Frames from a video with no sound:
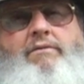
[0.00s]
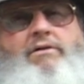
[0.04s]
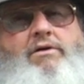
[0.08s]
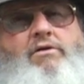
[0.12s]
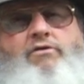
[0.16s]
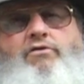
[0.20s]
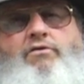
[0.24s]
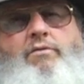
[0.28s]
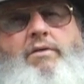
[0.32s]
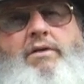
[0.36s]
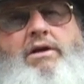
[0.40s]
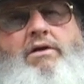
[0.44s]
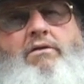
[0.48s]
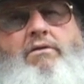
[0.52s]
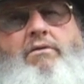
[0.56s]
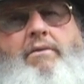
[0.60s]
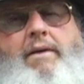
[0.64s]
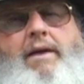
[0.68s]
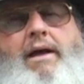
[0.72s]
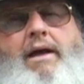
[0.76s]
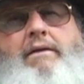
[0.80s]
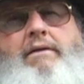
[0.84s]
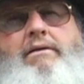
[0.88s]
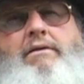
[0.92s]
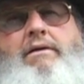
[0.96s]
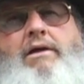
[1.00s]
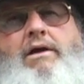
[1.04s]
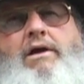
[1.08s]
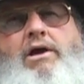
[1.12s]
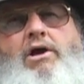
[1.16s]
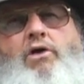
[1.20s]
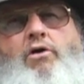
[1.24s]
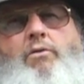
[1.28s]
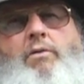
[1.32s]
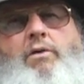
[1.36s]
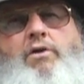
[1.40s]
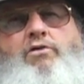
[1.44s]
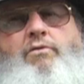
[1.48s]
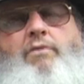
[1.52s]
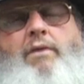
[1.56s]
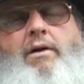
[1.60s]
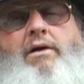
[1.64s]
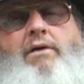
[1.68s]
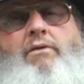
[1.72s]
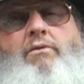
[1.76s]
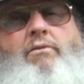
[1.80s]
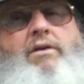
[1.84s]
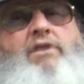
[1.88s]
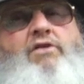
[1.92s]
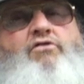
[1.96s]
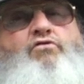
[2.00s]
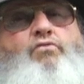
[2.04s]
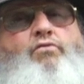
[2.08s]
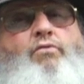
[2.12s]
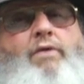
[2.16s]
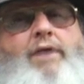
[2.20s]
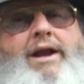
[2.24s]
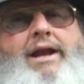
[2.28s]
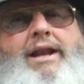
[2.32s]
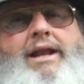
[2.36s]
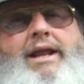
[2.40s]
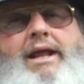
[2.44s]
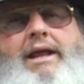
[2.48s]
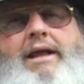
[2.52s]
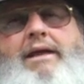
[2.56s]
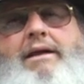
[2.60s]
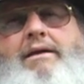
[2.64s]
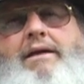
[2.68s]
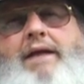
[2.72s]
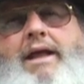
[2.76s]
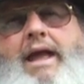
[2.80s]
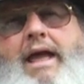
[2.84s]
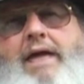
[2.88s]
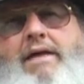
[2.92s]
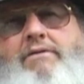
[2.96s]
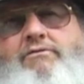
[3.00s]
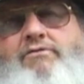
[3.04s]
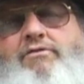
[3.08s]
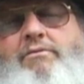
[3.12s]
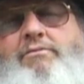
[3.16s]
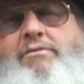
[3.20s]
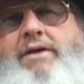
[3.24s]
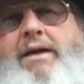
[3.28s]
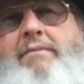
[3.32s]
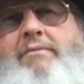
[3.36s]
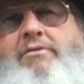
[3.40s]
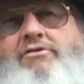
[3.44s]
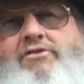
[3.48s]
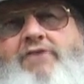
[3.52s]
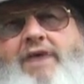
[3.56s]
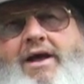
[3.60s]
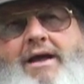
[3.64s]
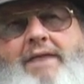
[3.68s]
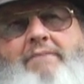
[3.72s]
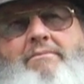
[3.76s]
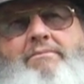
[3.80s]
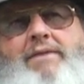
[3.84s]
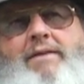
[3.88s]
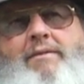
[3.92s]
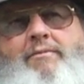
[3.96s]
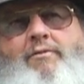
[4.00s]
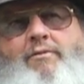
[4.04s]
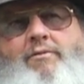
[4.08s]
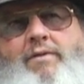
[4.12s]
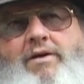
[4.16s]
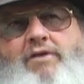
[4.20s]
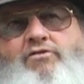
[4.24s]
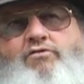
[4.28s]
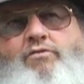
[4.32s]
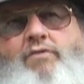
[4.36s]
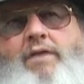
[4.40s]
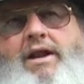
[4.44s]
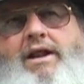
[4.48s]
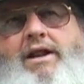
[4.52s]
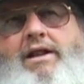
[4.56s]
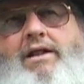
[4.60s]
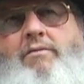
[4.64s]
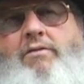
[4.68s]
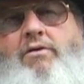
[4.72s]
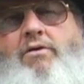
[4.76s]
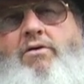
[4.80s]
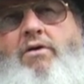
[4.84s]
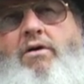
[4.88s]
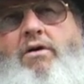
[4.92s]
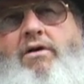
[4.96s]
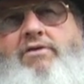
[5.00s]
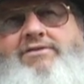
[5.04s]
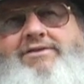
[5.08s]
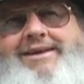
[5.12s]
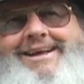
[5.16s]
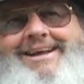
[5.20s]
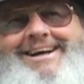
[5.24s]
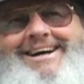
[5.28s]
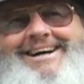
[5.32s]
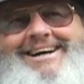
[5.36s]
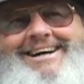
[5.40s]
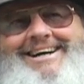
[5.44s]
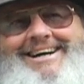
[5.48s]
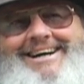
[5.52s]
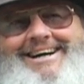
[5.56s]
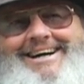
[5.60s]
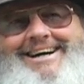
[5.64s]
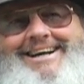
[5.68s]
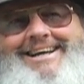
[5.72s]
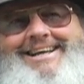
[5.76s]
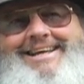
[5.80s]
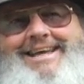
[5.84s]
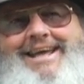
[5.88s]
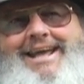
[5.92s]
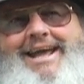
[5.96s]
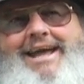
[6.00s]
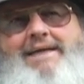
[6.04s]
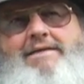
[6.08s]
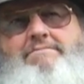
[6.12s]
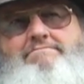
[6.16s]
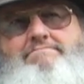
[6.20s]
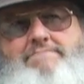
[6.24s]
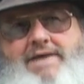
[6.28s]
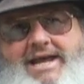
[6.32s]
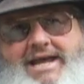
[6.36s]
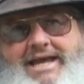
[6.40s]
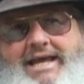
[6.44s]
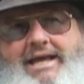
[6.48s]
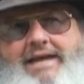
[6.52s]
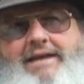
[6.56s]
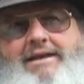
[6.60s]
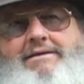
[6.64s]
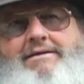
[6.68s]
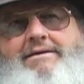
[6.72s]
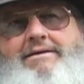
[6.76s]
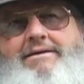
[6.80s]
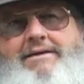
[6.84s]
We don't do it year round. We do it when it's raining, and from time to time, people, when it's raining, they will call and say, I can't make it.